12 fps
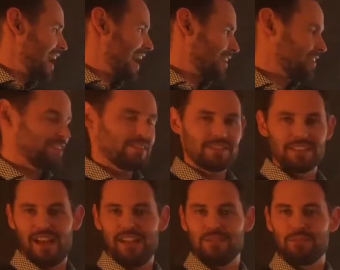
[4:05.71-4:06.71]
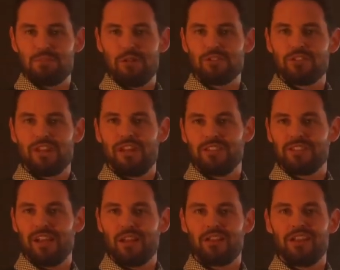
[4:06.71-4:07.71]
access, and
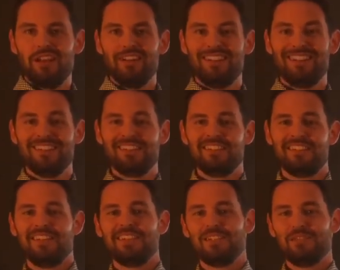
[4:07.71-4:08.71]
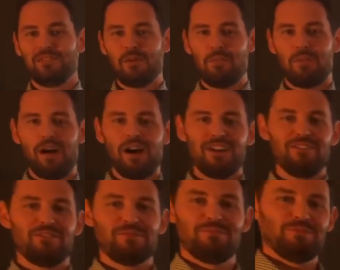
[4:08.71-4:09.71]
personalized healthcare. If you apply for,